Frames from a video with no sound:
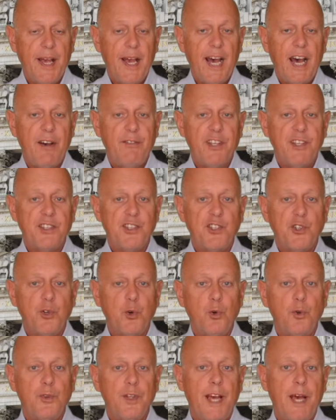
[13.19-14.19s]
have
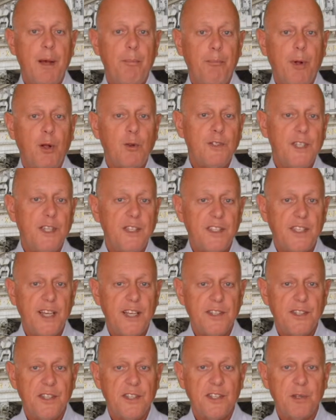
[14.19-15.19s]
installed their
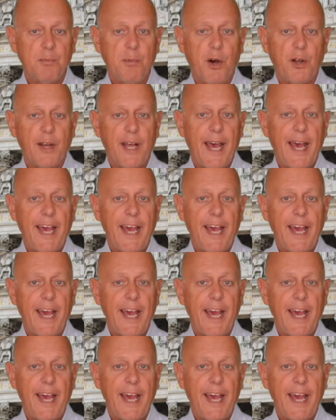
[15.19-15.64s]
multi-sensor smart